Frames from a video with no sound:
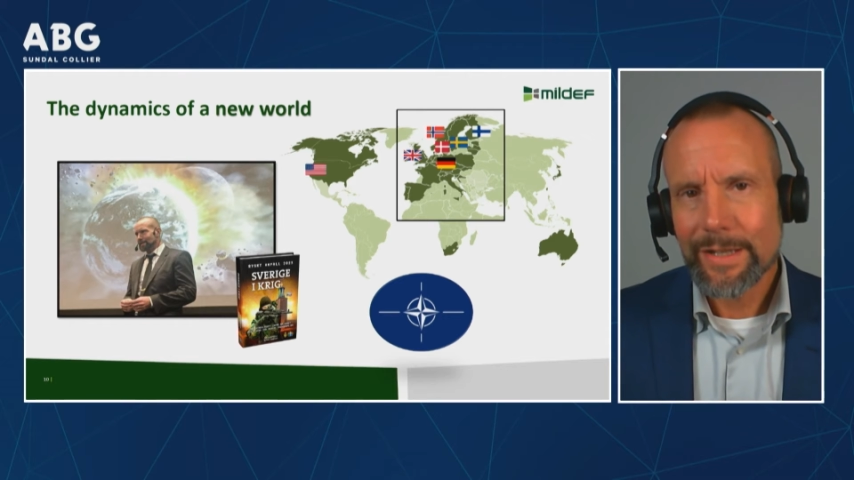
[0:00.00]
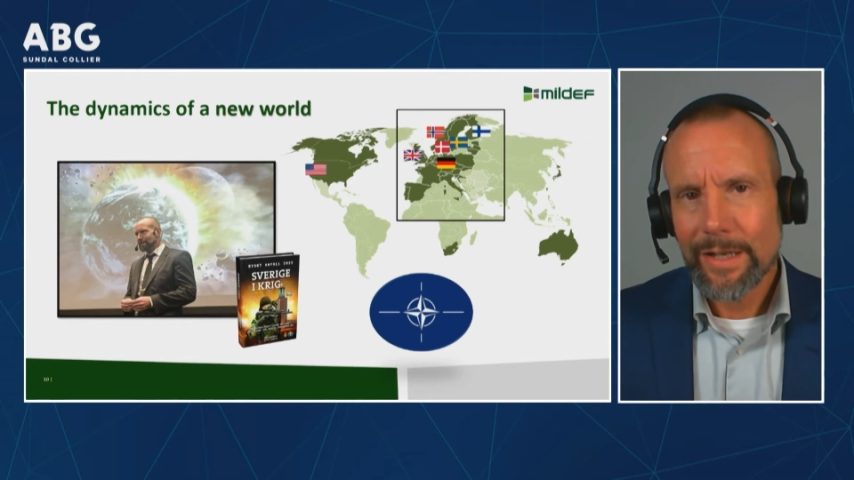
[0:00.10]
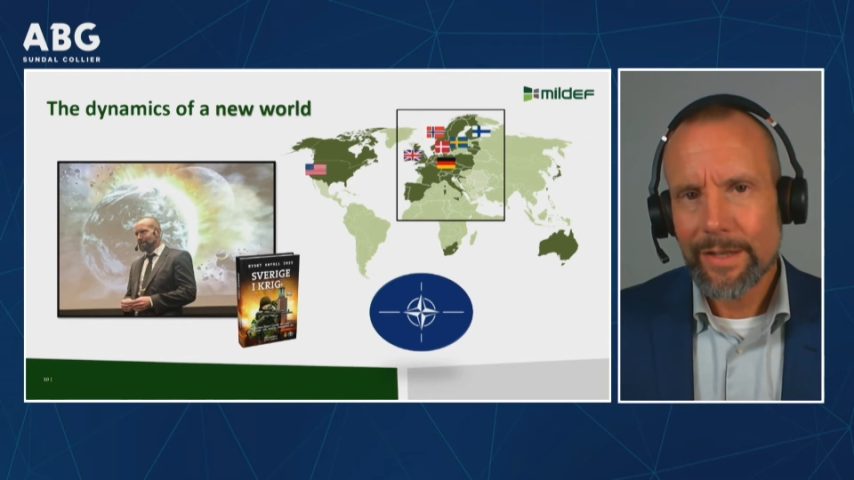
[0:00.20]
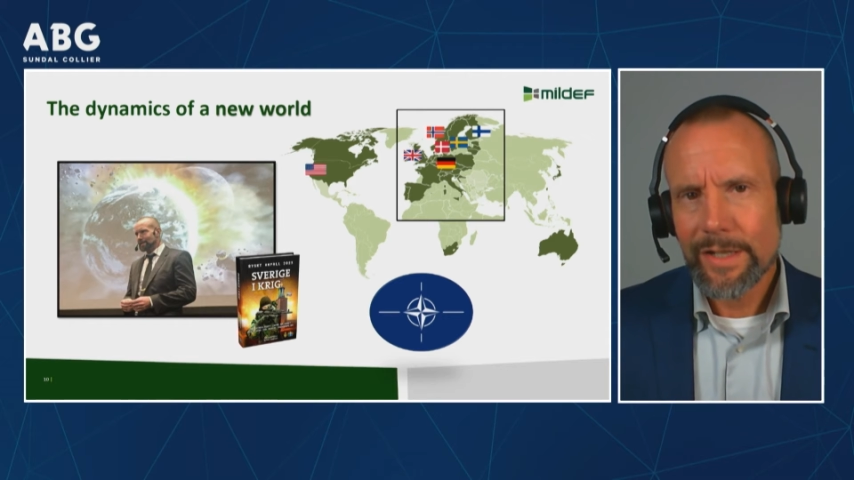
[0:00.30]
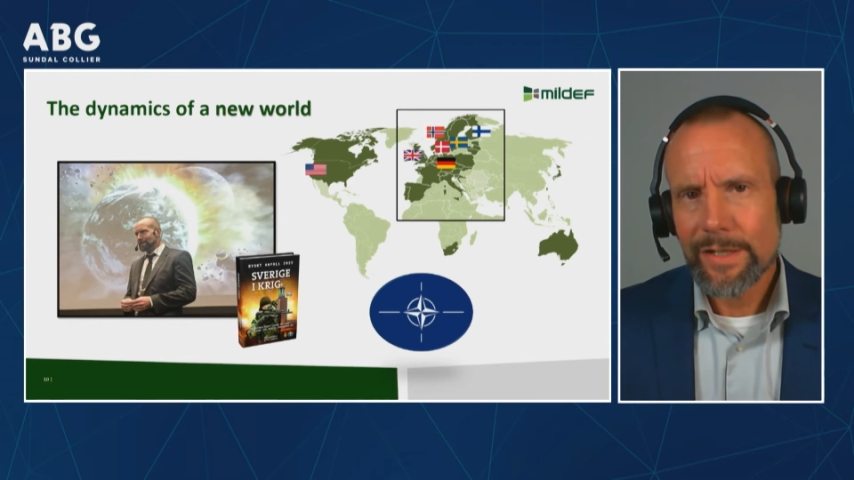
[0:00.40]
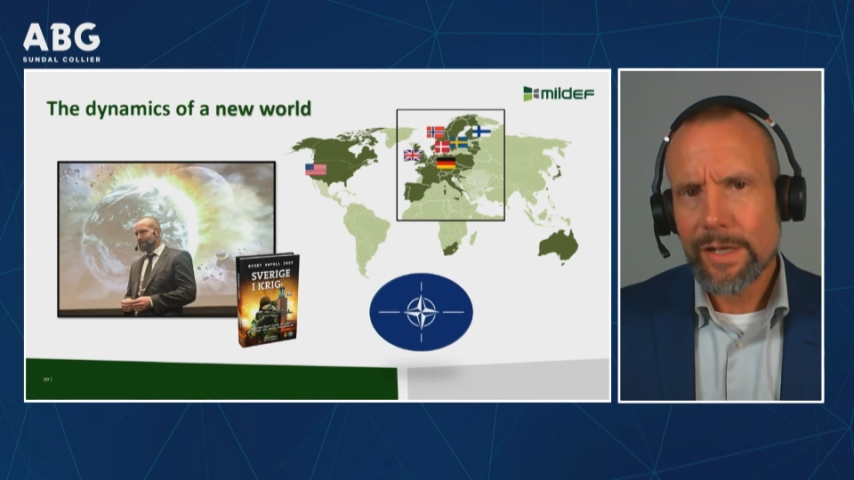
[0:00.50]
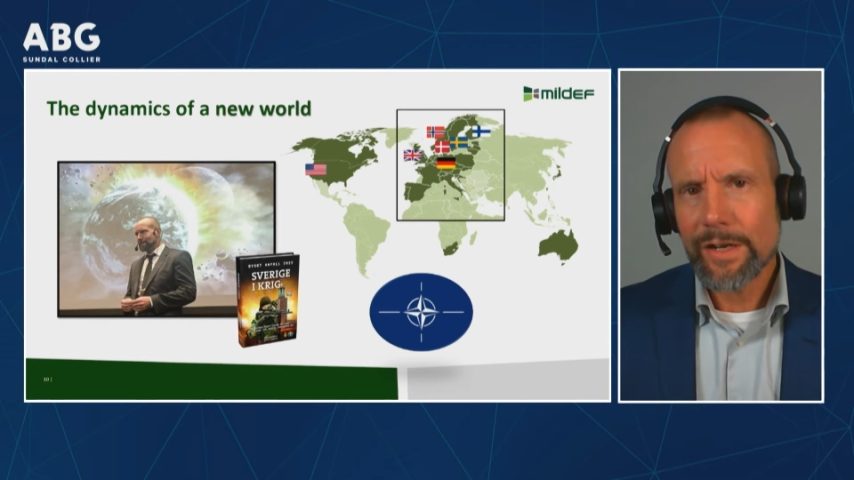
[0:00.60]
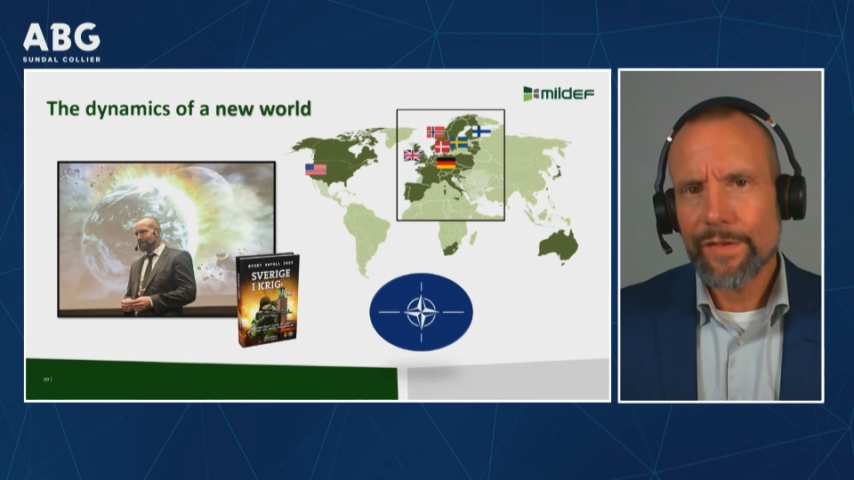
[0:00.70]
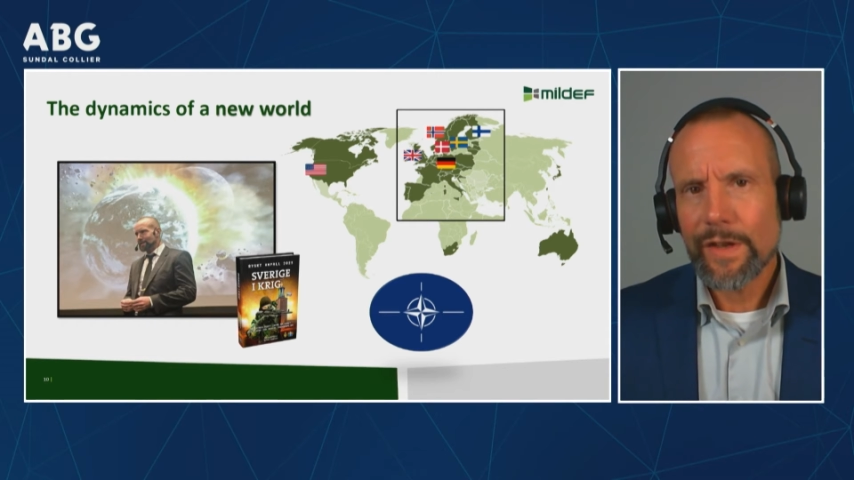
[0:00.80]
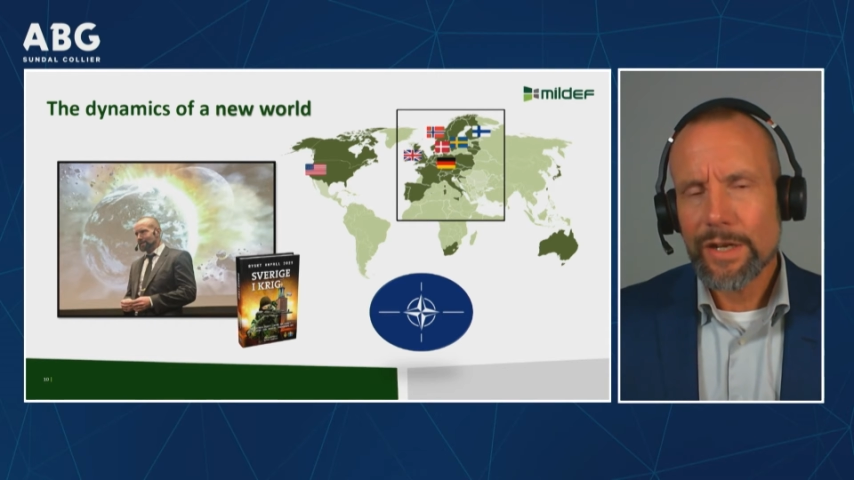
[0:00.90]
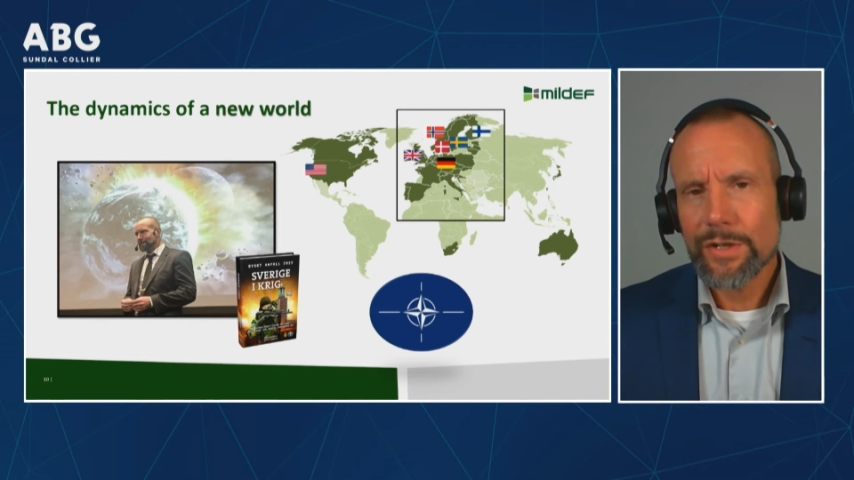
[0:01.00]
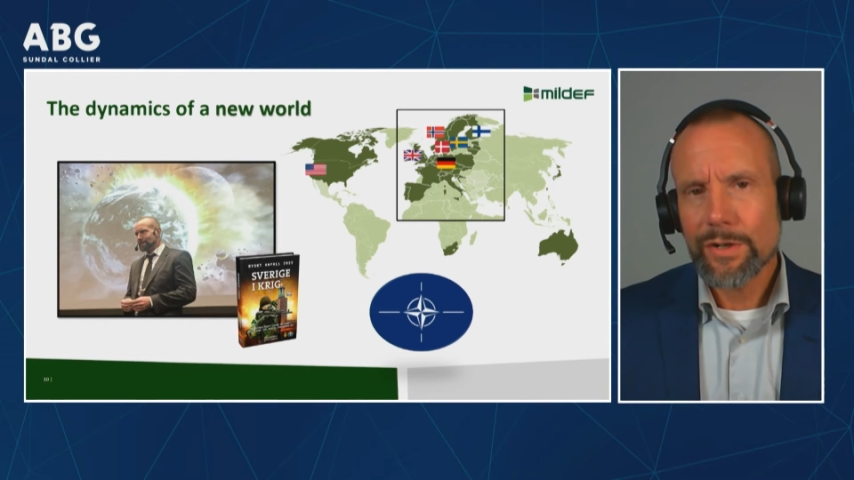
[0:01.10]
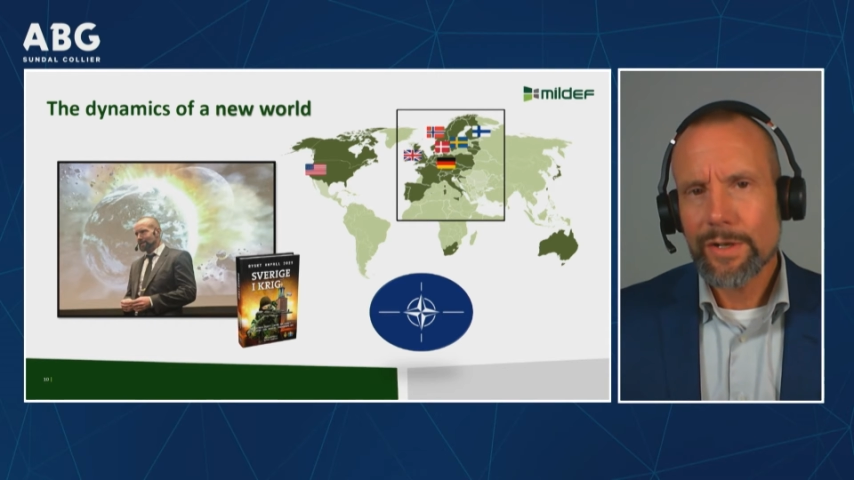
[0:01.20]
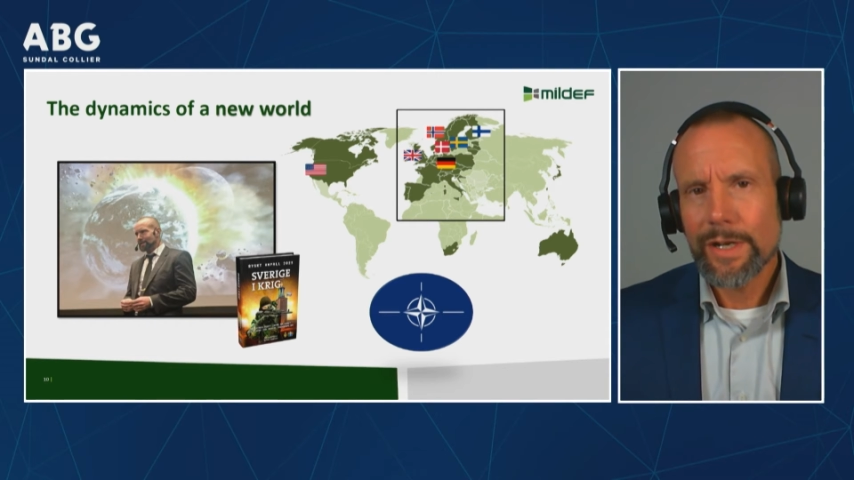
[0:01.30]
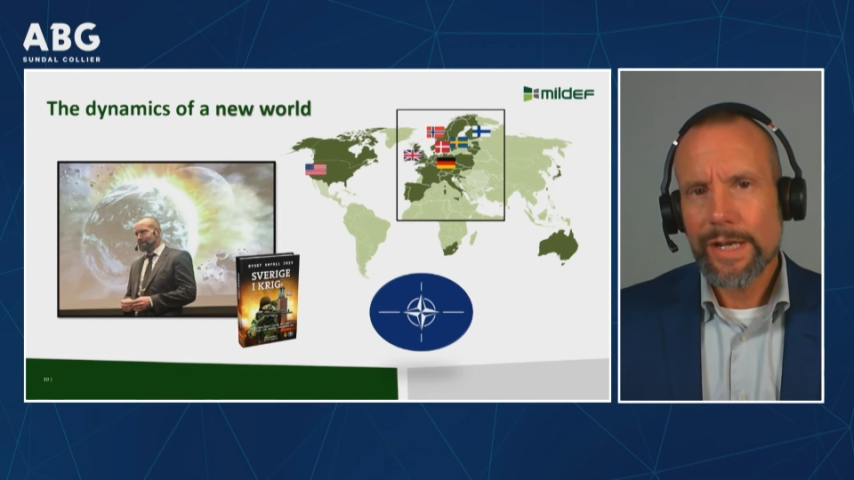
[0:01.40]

and digitalization